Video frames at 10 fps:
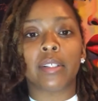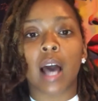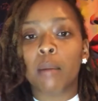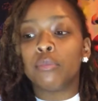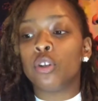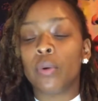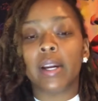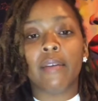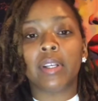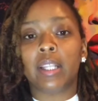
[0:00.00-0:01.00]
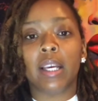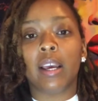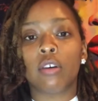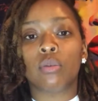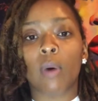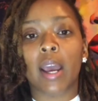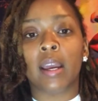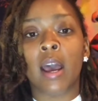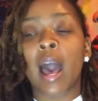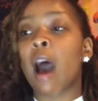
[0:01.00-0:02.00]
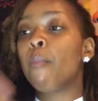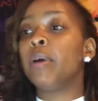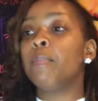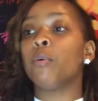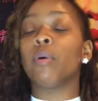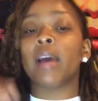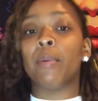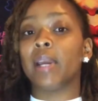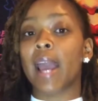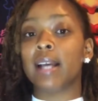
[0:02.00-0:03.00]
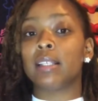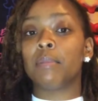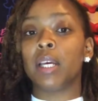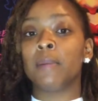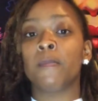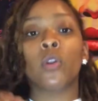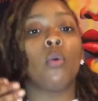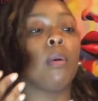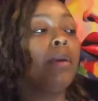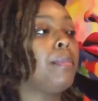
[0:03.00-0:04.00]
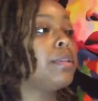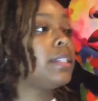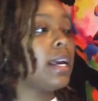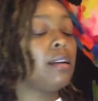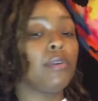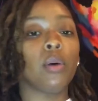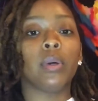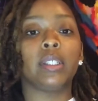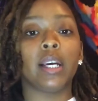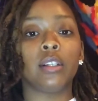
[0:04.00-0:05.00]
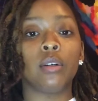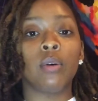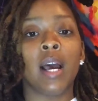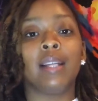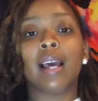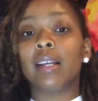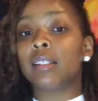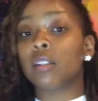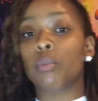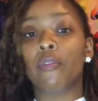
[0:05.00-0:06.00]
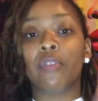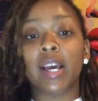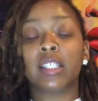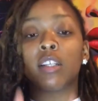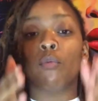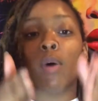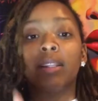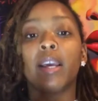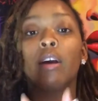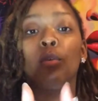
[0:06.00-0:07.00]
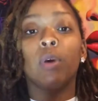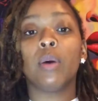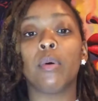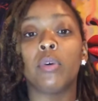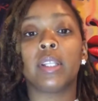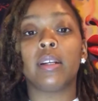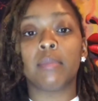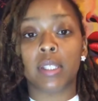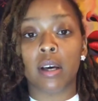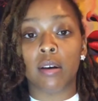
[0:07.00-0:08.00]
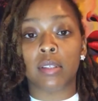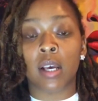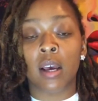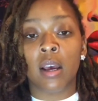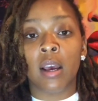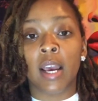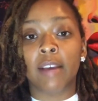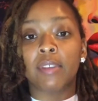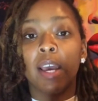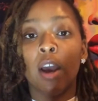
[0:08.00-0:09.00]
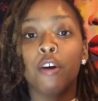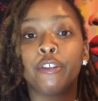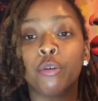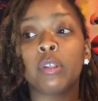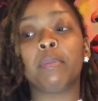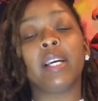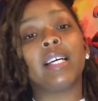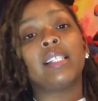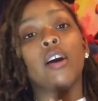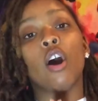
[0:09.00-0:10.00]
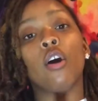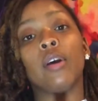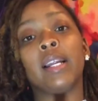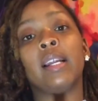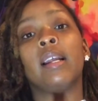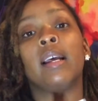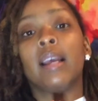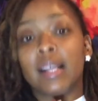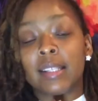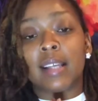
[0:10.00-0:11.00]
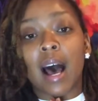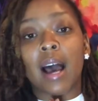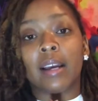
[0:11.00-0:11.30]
I'm doing everything else right. How people react to me or what people say to me or what they do, that is just a reflection of what they agree with within themselves. If they hurt you, it's because they're hurting inside.